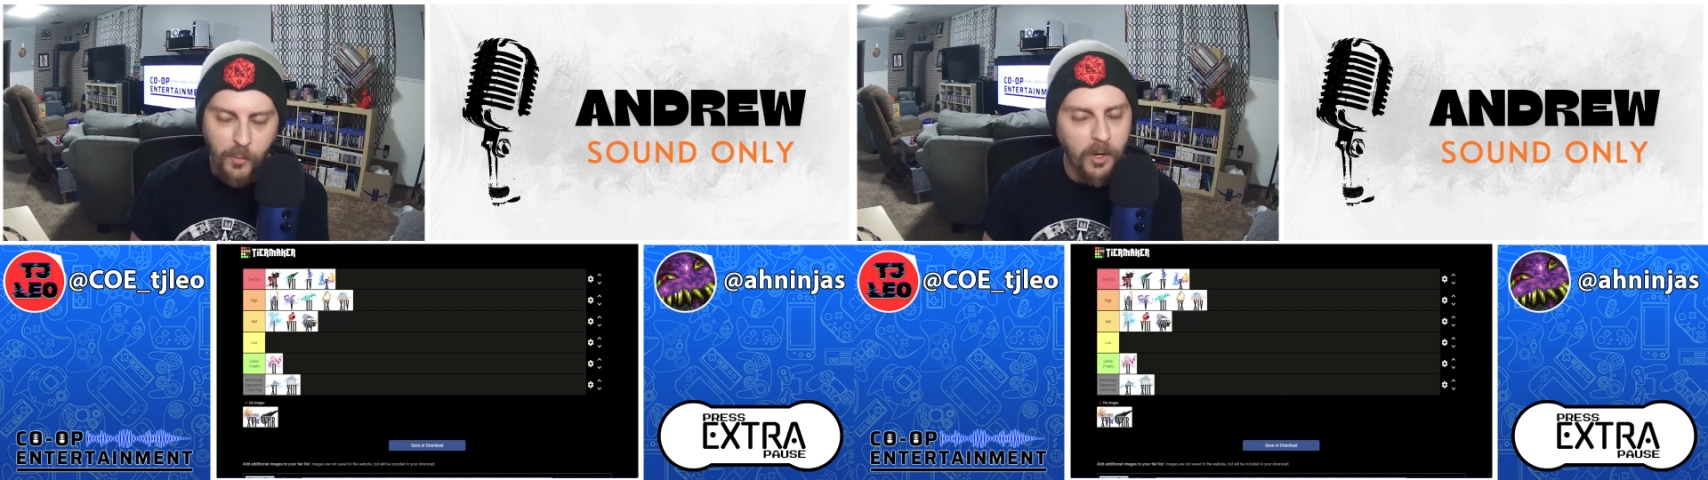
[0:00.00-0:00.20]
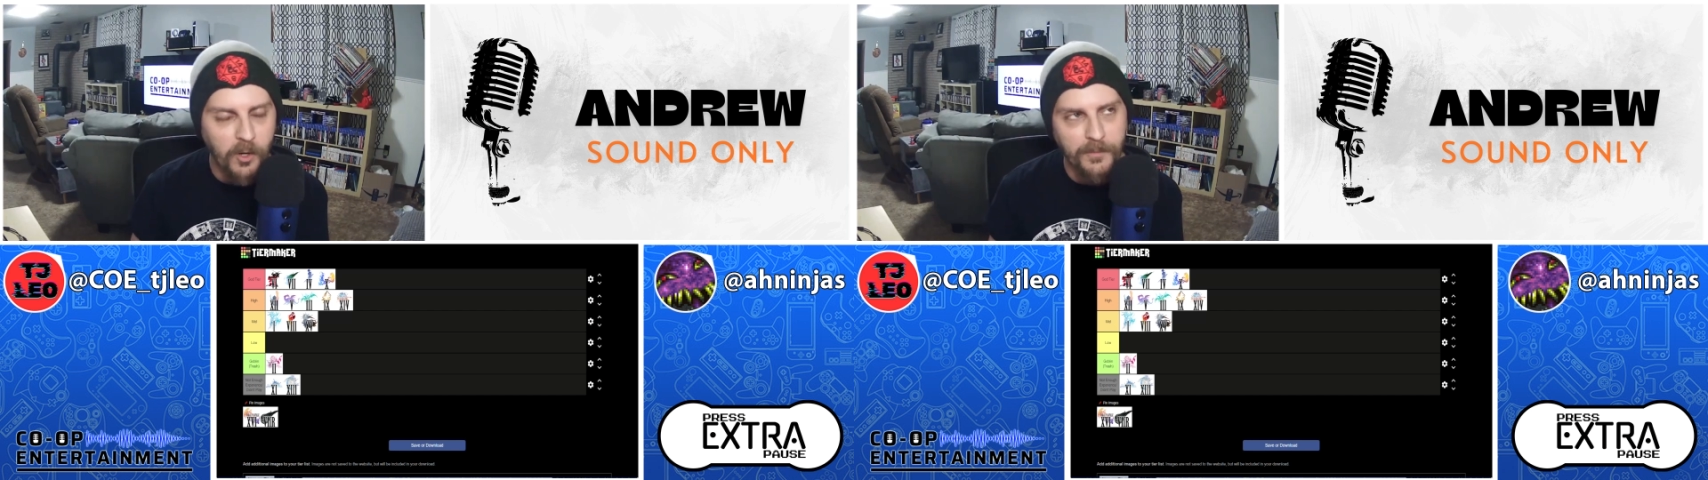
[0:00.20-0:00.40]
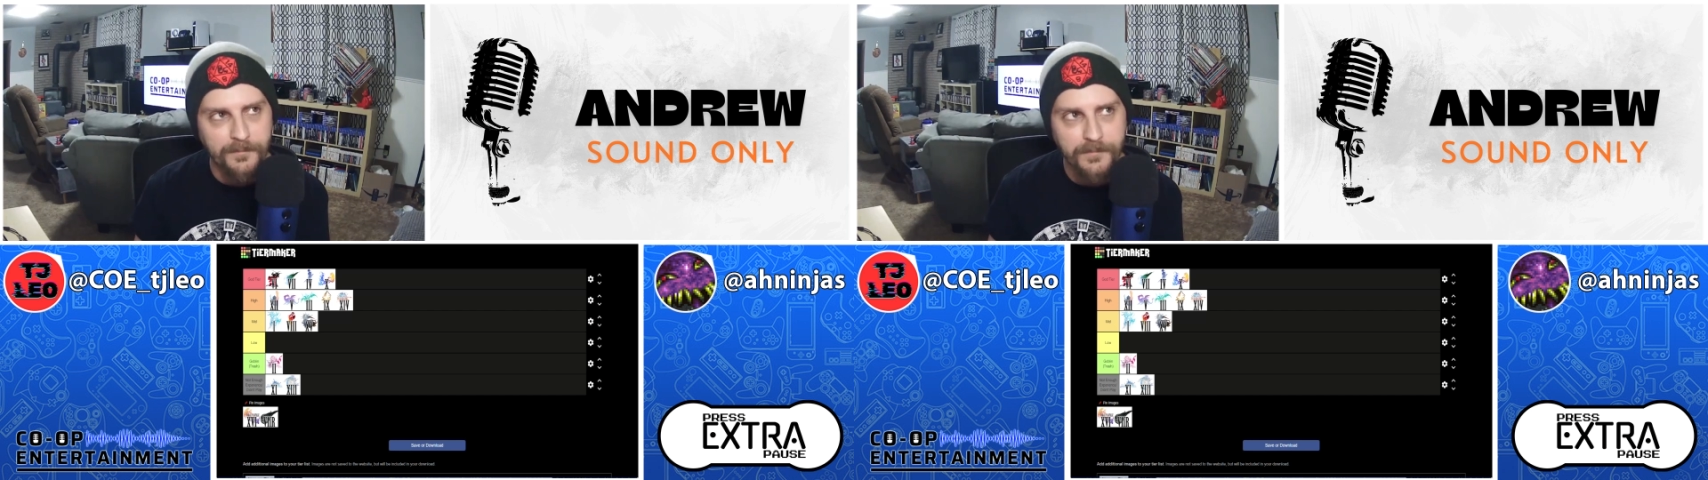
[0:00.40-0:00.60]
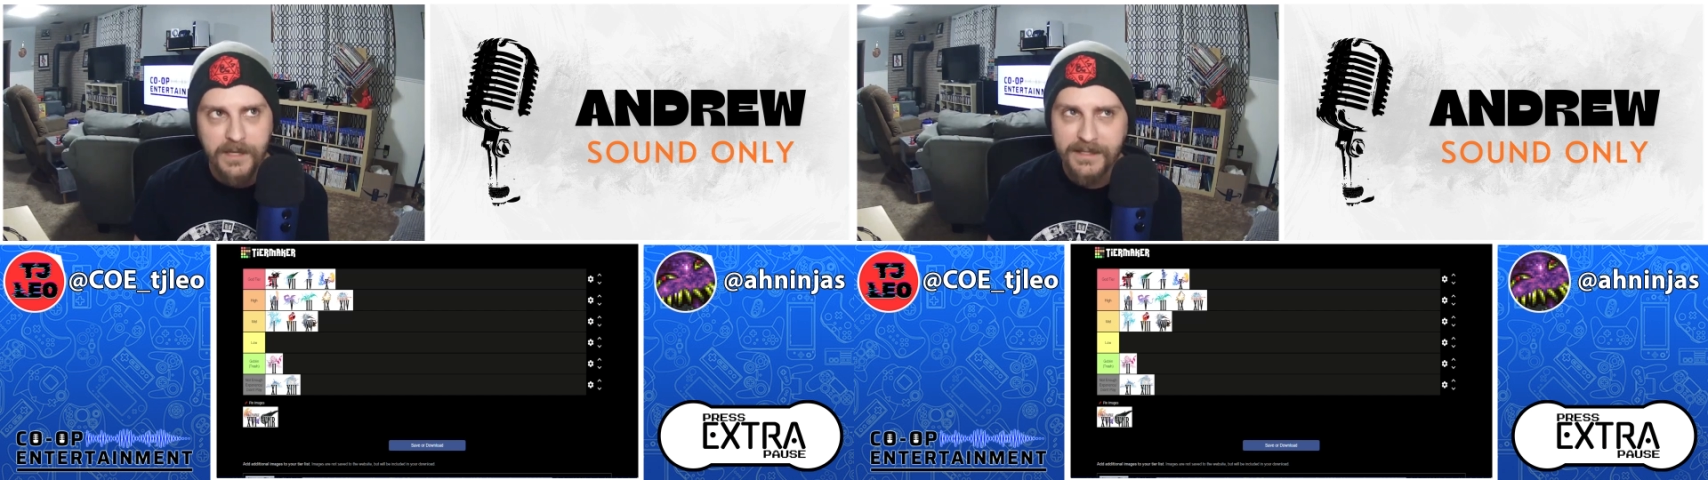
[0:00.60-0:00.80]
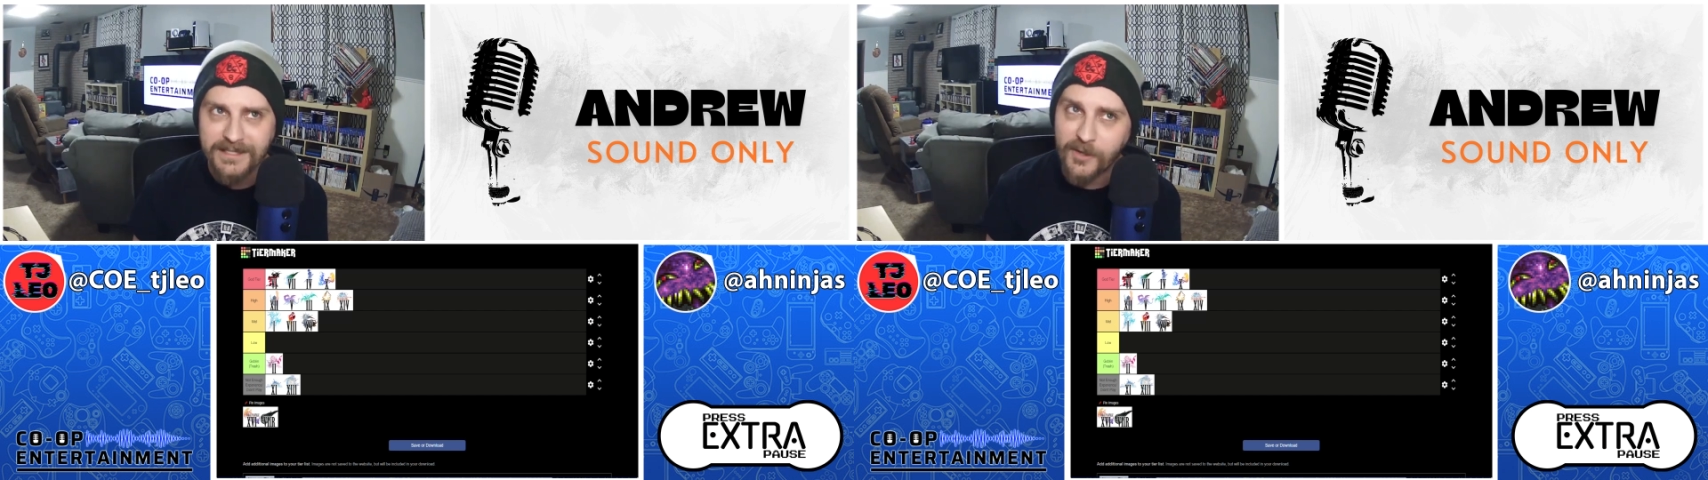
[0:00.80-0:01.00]
well,
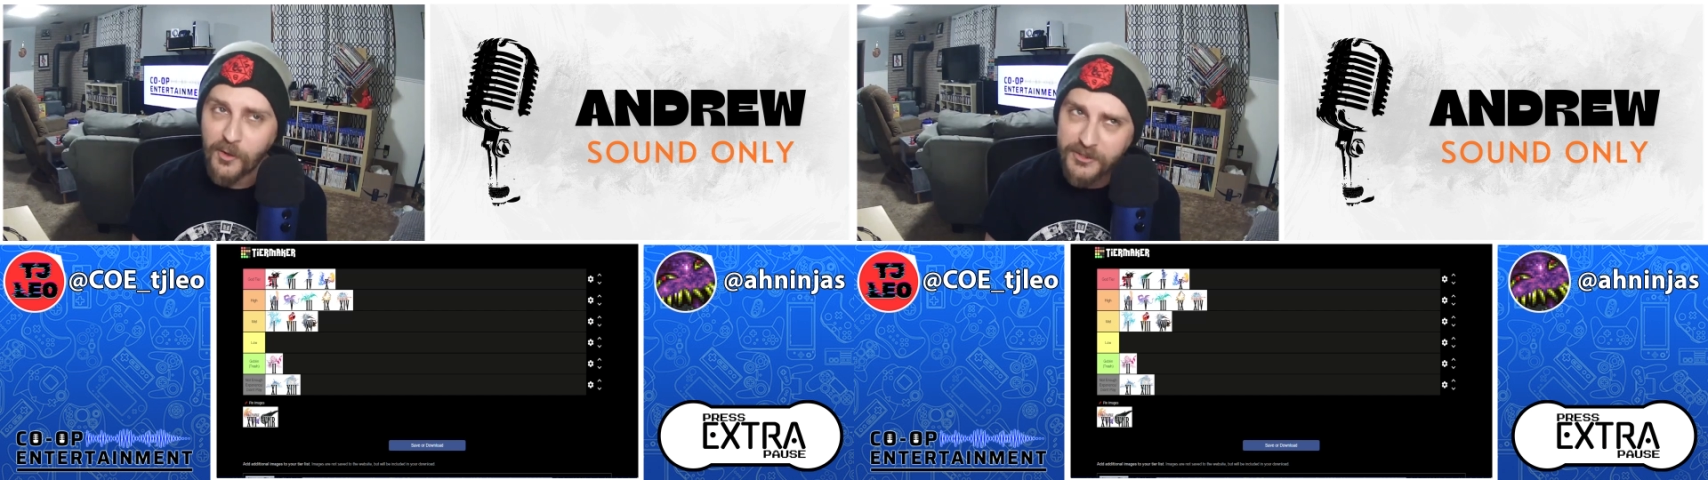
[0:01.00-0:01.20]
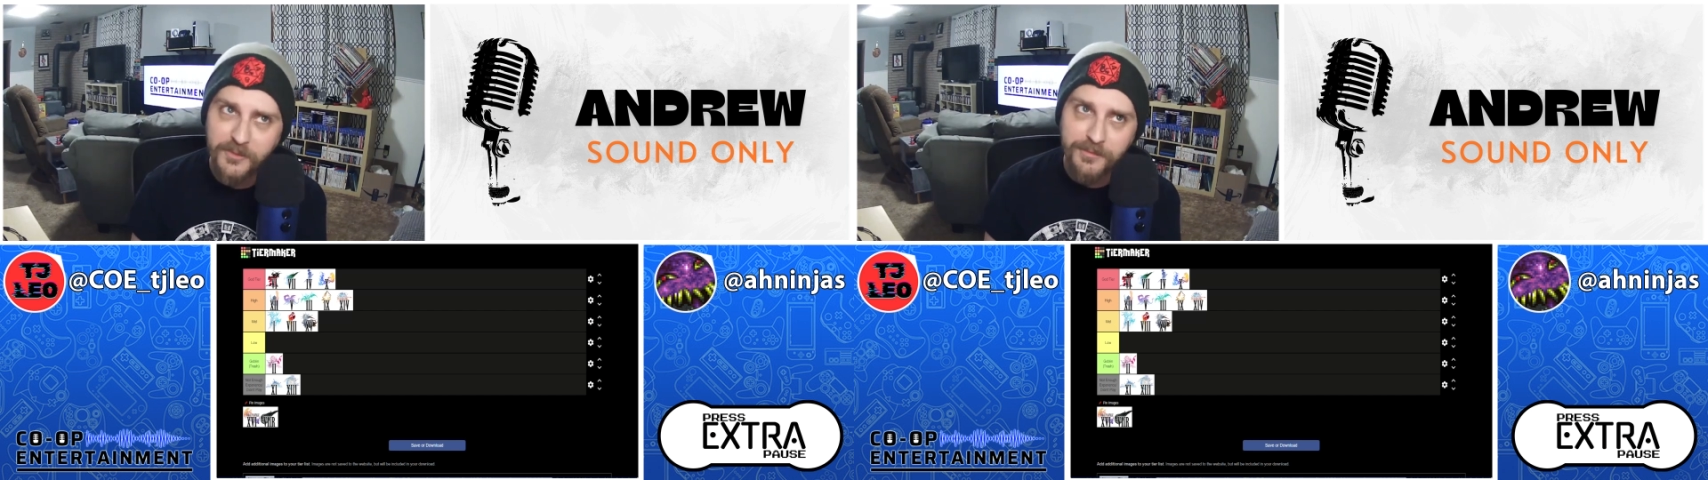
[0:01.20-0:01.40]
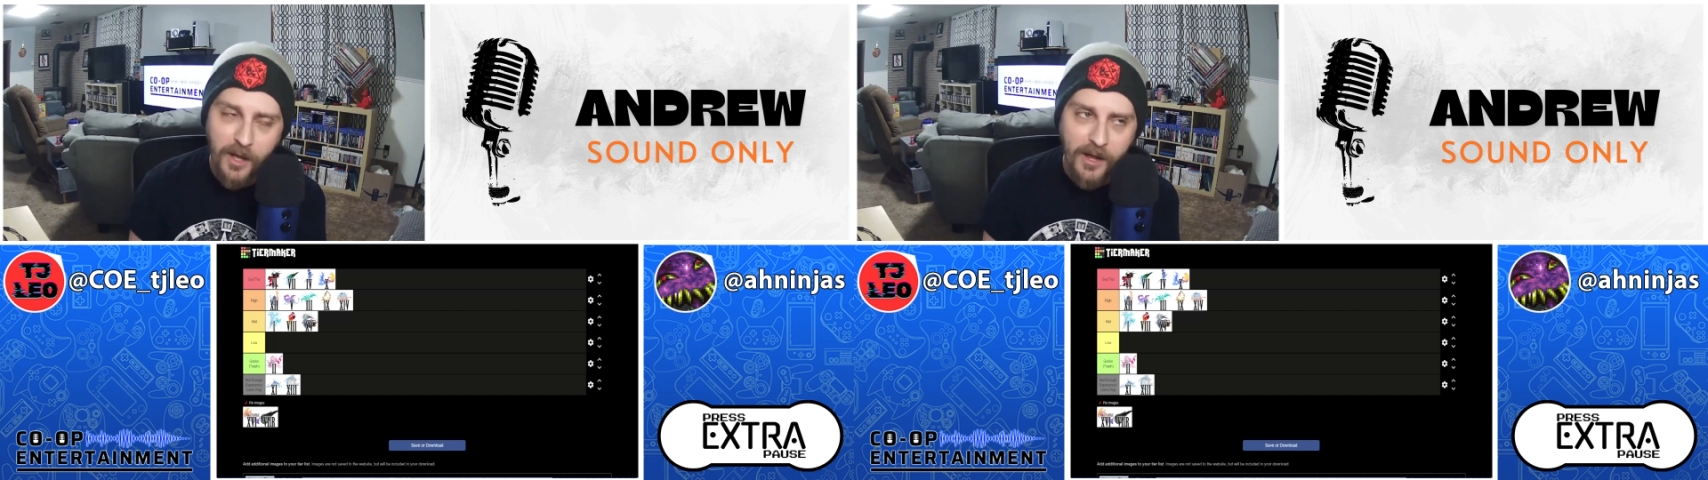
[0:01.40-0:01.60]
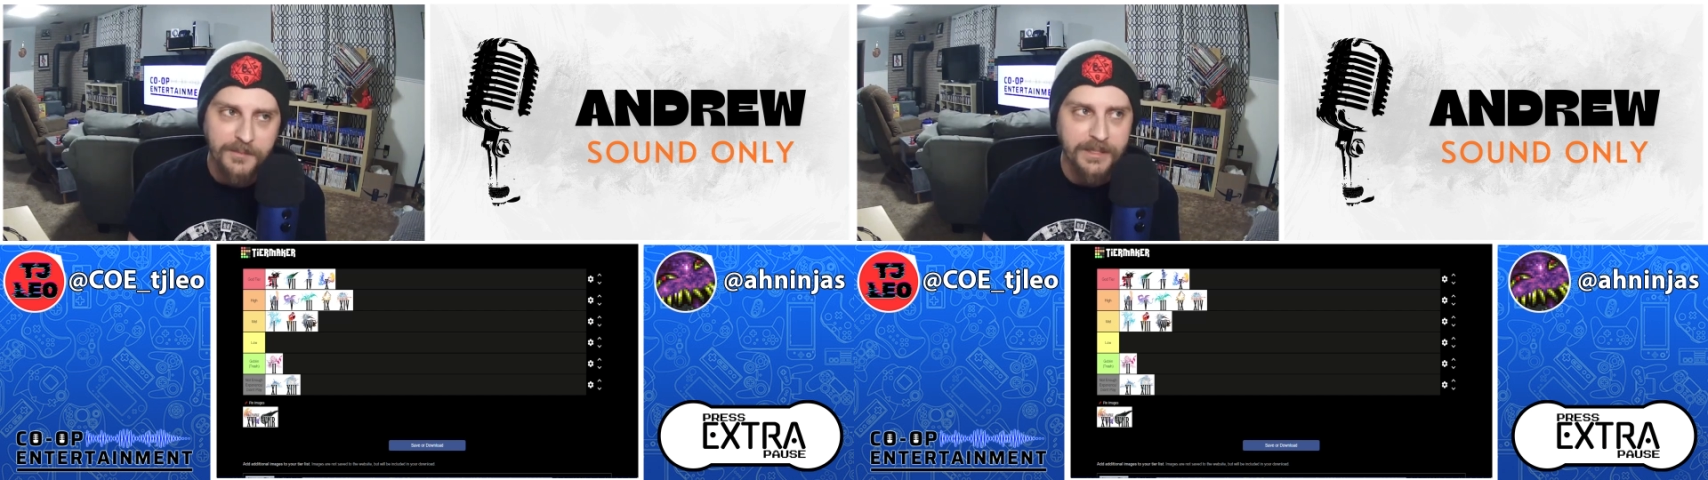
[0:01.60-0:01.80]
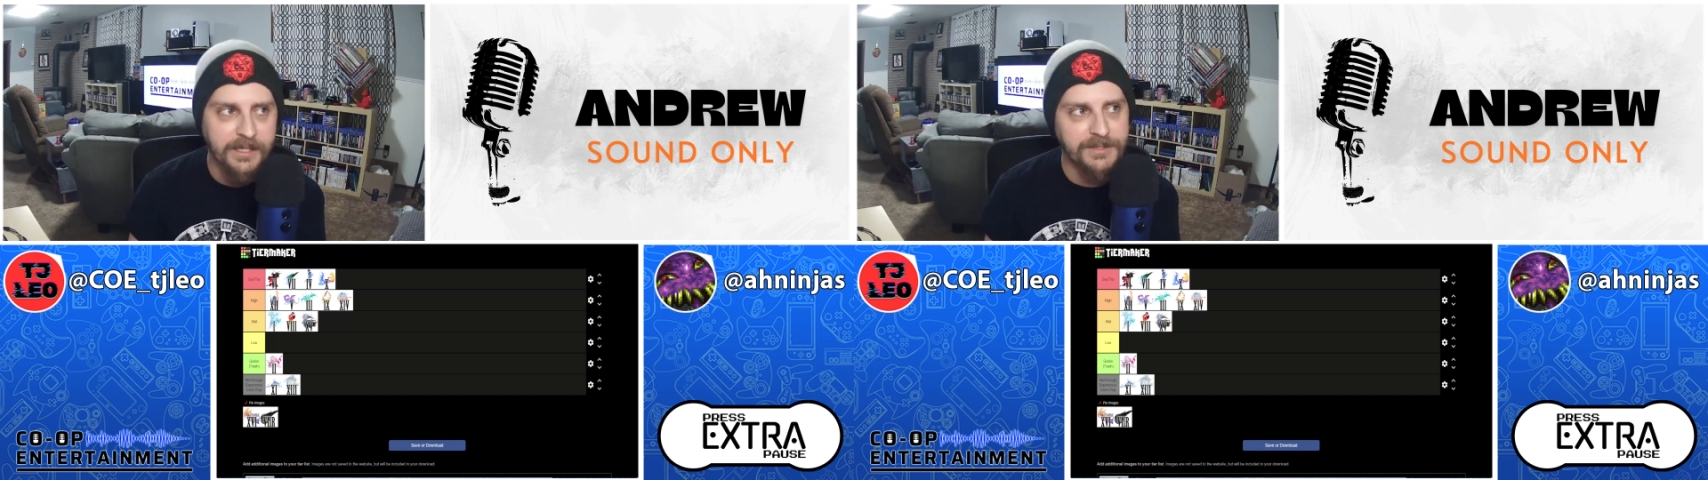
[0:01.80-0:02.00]
it's also not
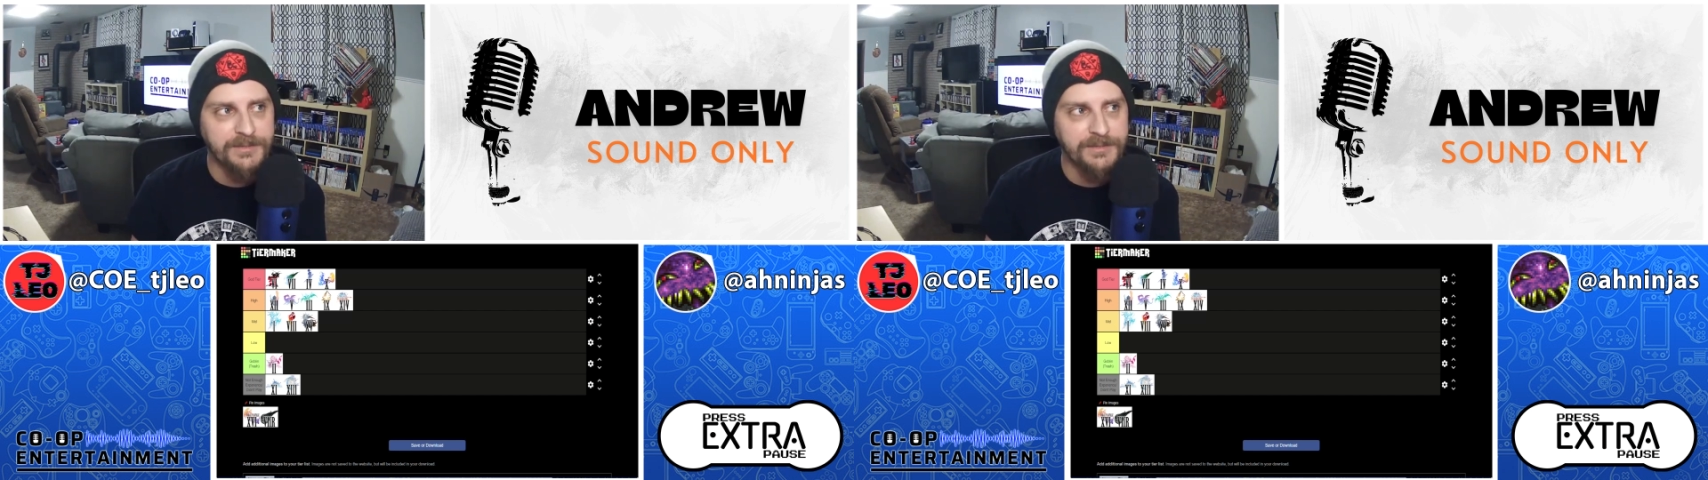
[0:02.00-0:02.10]
because